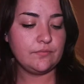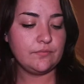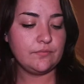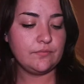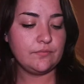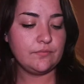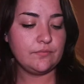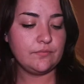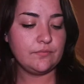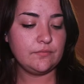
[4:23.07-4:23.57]

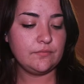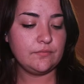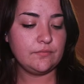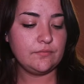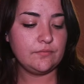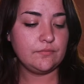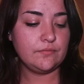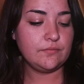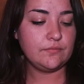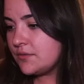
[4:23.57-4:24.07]
Let me
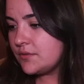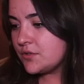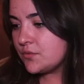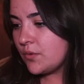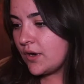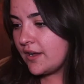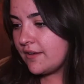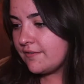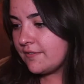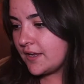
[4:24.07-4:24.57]
see which
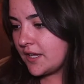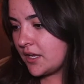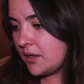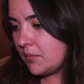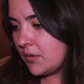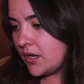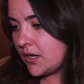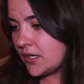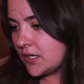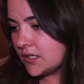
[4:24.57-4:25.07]
Wi-Fi I'm
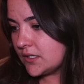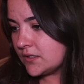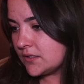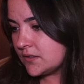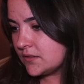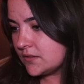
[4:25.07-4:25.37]
on.